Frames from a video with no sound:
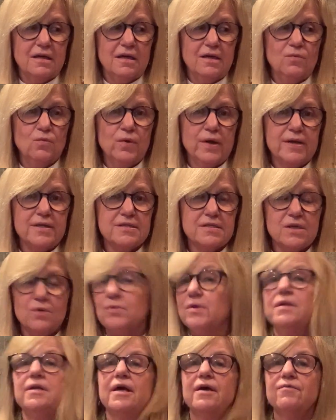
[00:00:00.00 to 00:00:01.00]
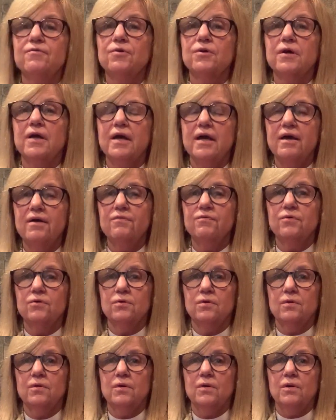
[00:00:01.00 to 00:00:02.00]
in ways that we never, ever
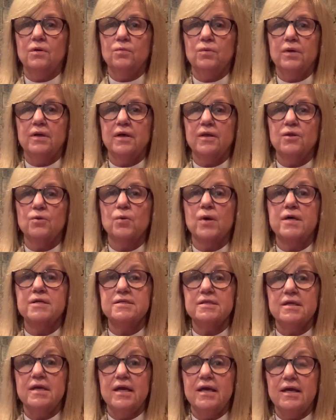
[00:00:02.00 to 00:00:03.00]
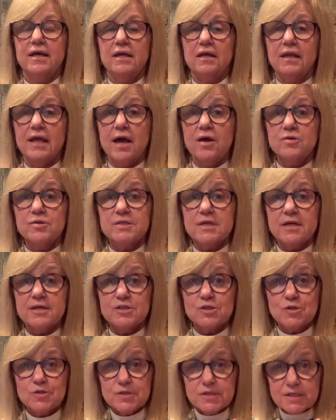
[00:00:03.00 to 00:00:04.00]
would otherwise. It allows
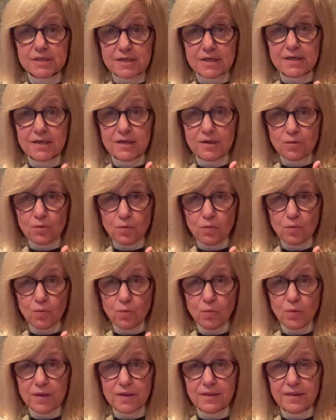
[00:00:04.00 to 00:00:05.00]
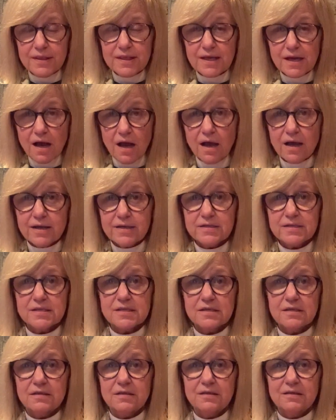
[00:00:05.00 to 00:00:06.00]
us to see with the eyes
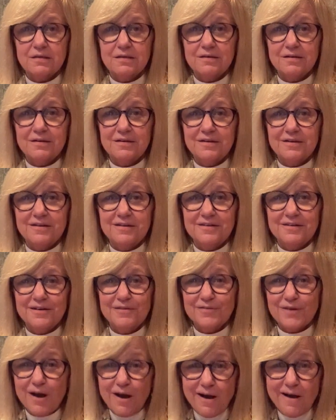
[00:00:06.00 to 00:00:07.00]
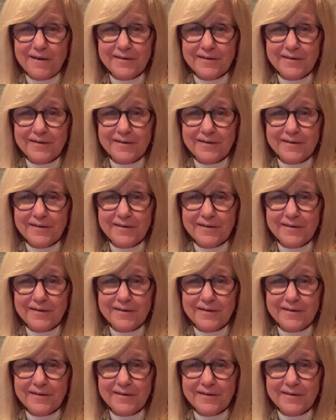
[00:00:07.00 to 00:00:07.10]
of God.